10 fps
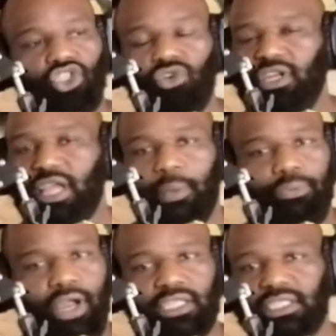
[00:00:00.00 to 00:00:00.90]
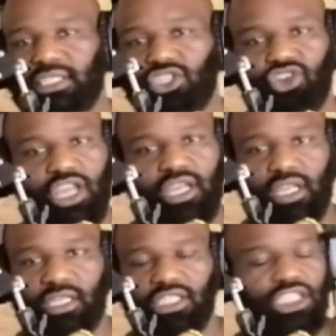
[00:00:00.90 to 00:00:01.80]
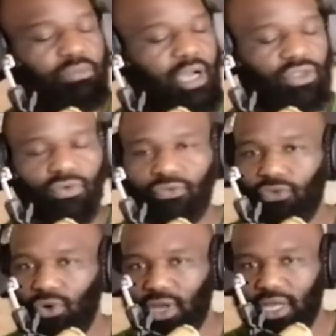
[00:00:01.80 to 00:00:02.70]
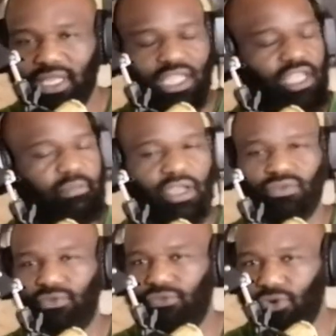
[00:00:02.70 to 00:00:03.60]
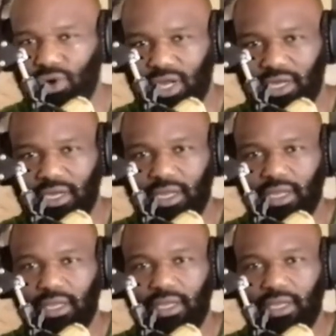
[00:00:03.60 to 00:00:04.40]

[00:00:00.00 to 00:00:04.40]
during their practice and training, she might have fallen, he might have fallen.